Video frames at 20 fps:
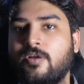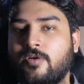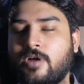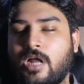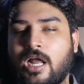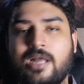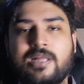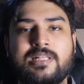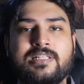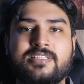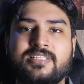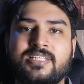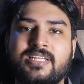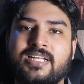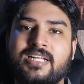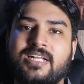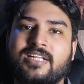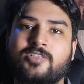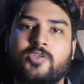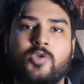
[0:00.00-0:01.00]
I'll say
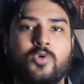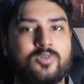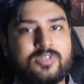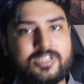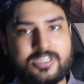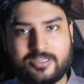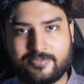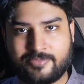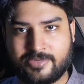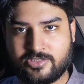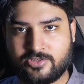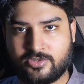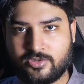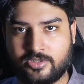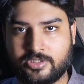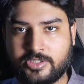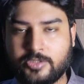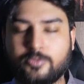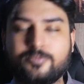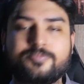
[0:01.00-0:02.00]
it totally depends
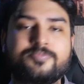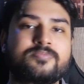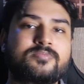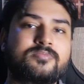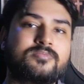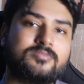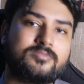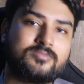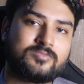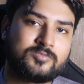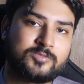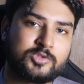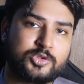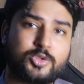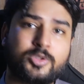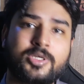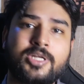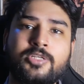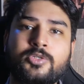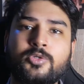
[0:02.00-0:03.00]
on you.
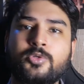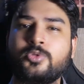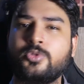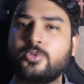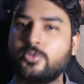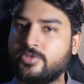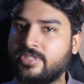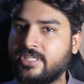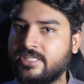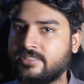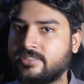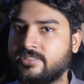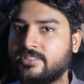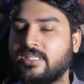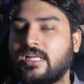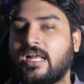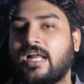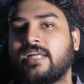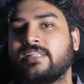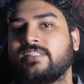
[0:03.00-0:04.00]
You can do two things.
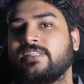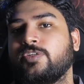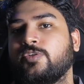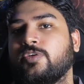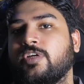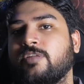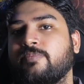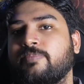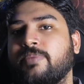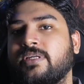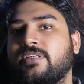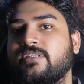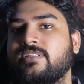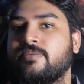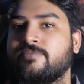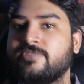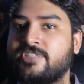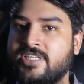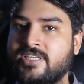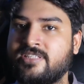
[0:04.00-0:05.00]
Either you can pick
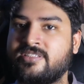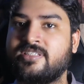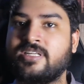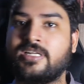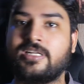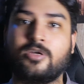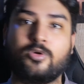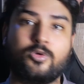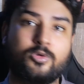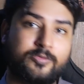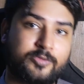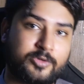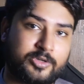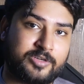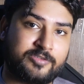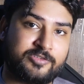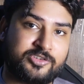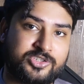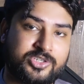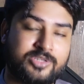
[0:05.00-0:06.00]
some sheets that are good for
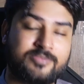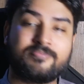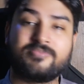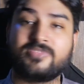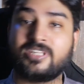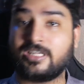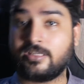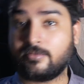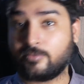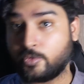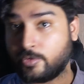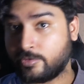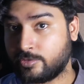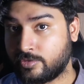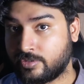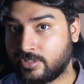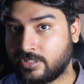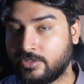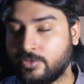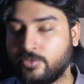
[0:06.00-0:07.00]
revision that I'm going to
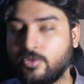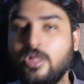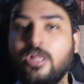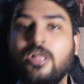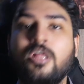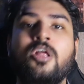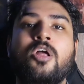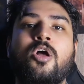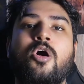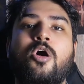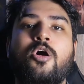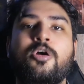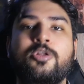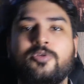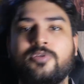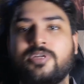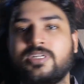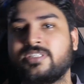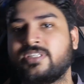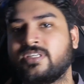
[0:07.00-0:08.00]
tell you, or you
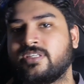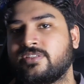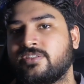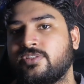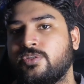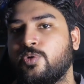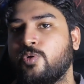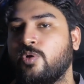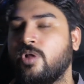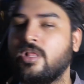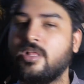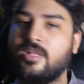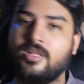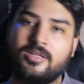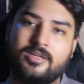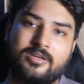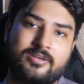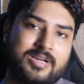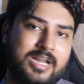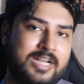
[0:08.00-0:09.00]
can just do
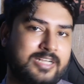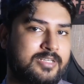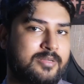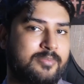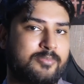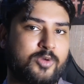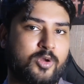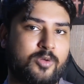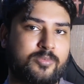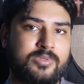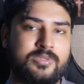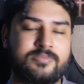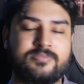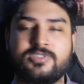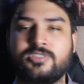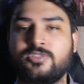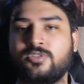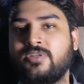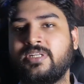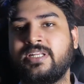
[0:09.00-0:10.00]
random
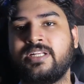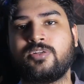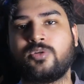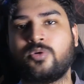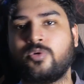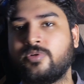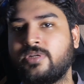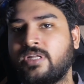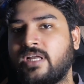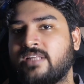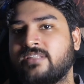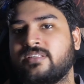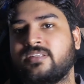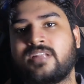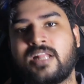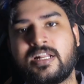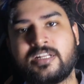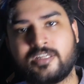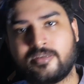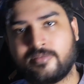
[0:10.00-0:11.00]
problems. So LeetCode has a
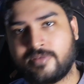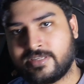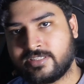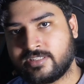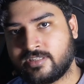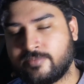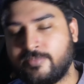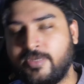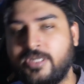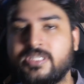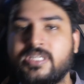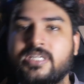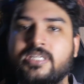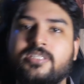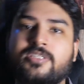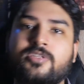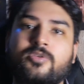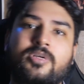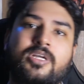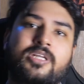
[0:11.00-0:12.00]
randomizer
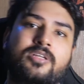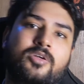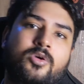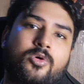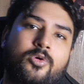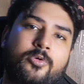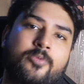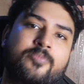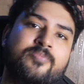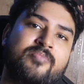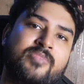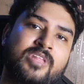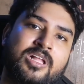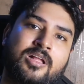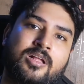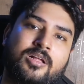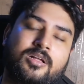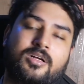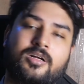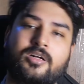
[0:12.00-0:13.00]
button. You can go
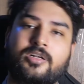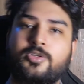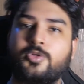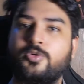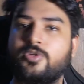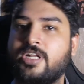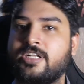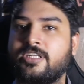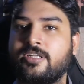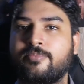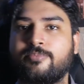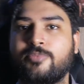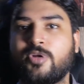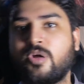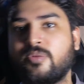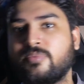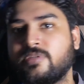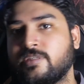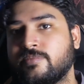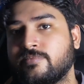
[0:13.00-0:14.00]
do random
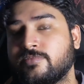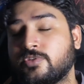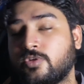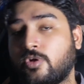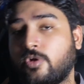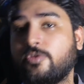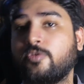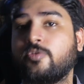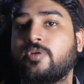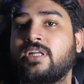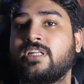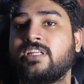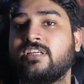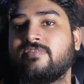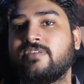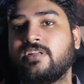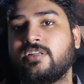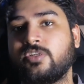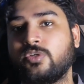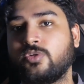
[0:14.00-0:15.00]
problems, or you can
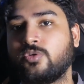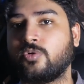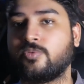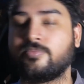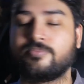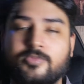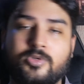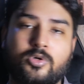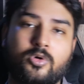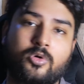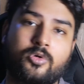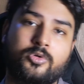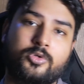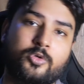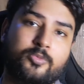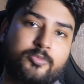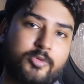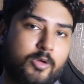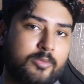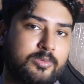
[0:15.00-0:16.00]
even, go
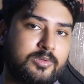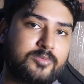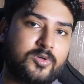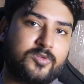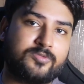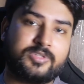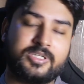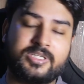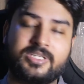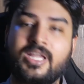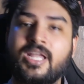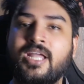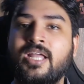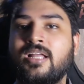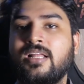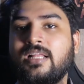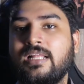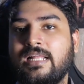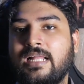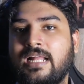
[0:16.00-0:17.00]
to problem of the day.
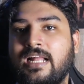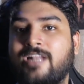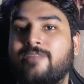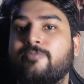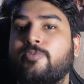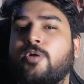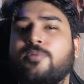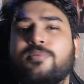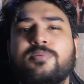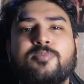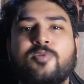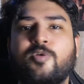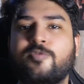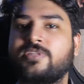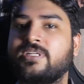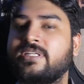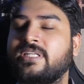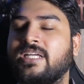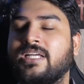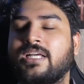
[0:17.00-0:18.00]
And problem of
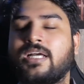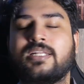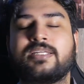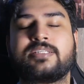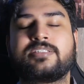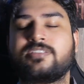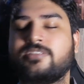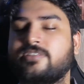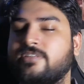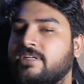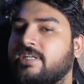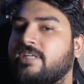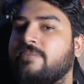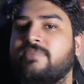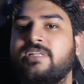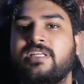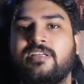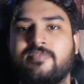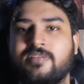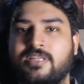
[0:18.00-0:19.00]
the day are
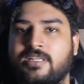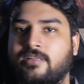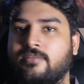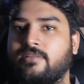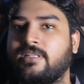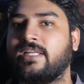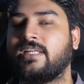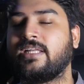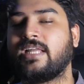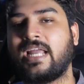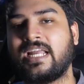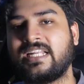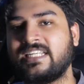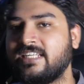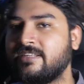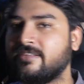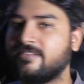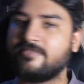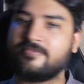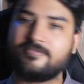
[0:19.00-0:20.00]
extremely well. Like
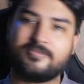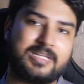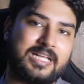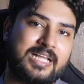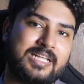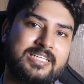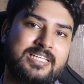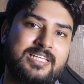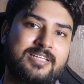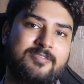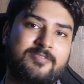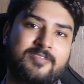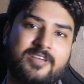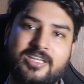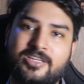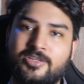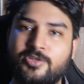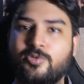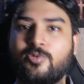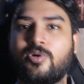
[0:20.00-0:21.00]

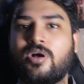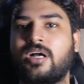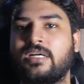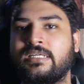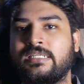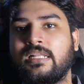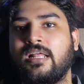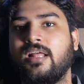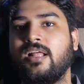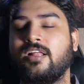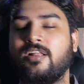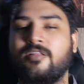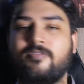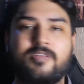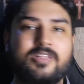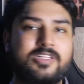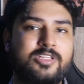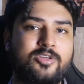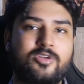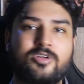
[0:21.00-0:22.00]
anywhere you are,
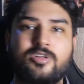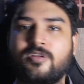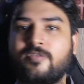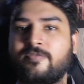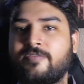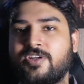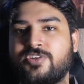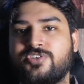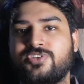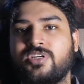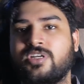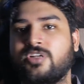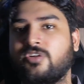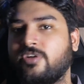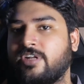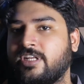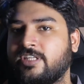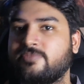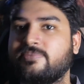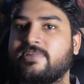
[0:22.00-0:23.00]
whether you're a fresher
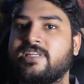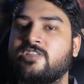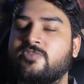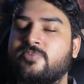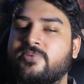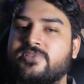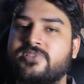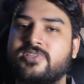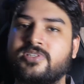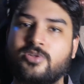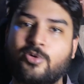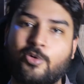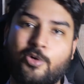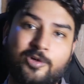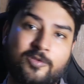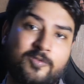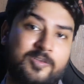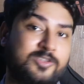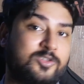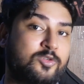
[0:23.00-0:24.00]
or experienced person,
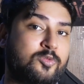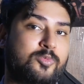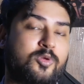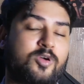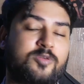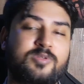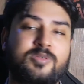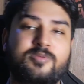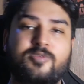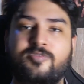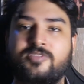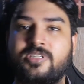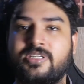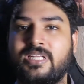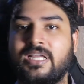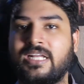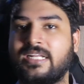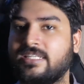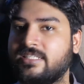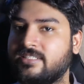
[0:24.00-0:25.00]
always do problem of the
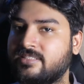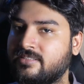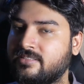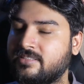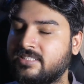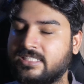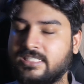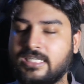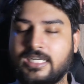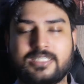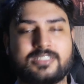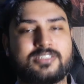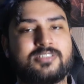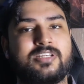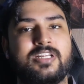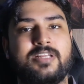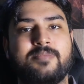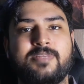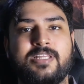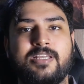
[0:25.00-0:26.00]
day. It is
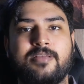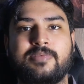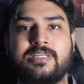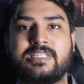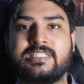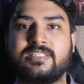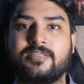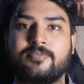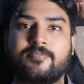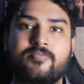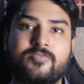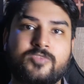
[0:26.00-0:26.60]
extremely amazing.